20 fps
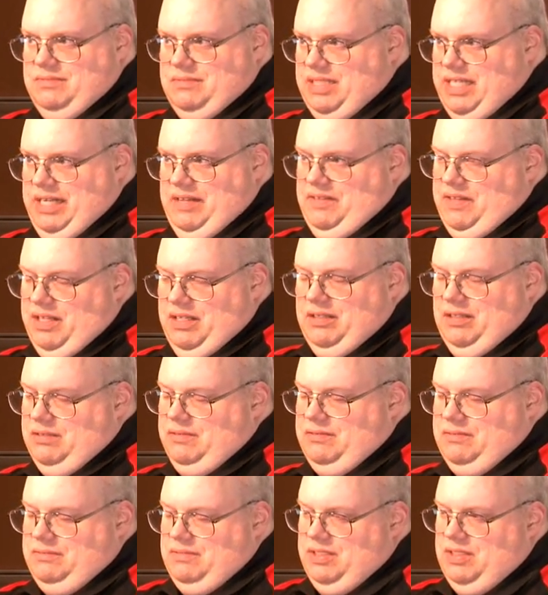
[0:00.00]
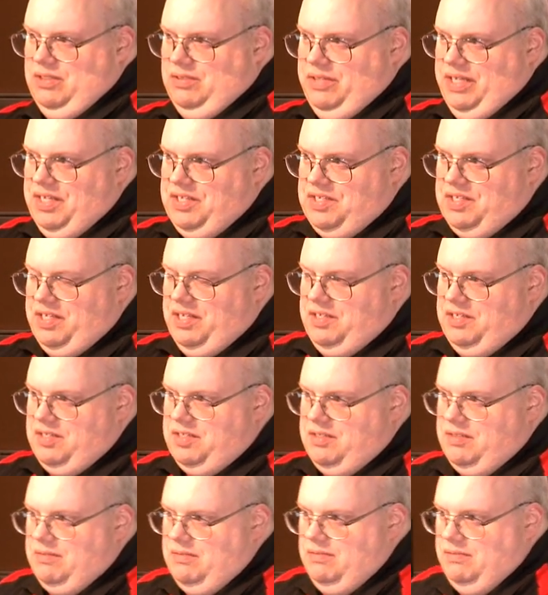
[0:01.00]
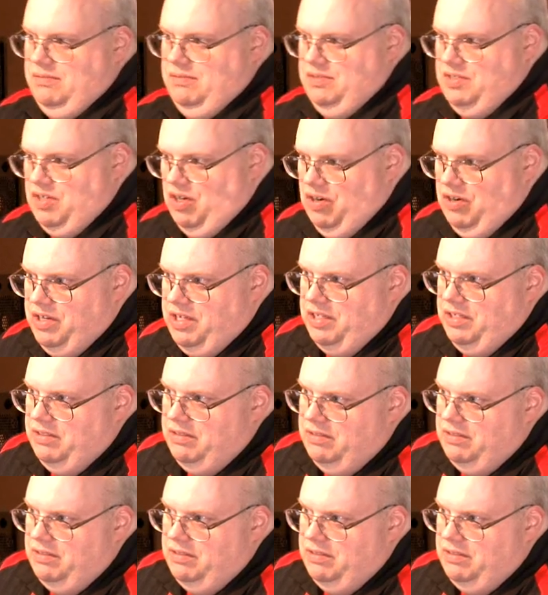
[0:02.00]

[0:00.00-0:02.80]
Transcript: anything, you know, as, as dark and